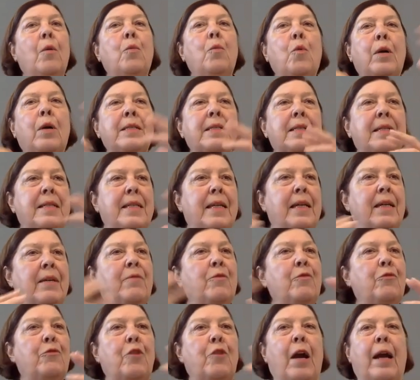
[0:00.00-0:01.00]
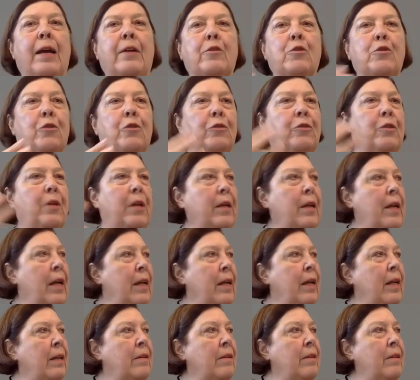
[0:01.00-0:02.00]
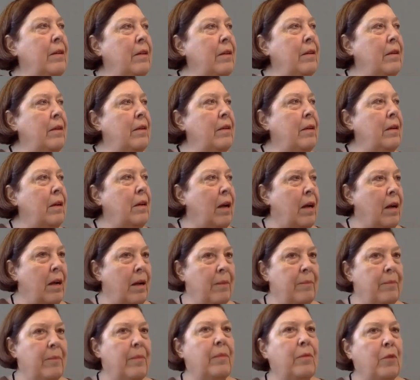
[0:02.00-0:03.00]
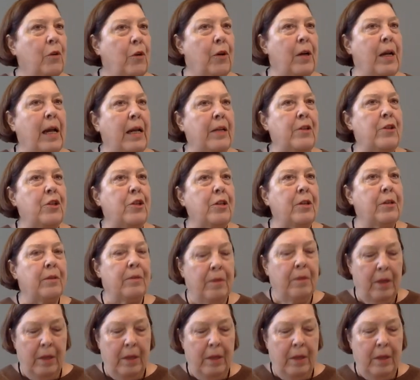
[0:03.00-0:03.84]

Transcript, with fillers: what sin fractured in um, creation.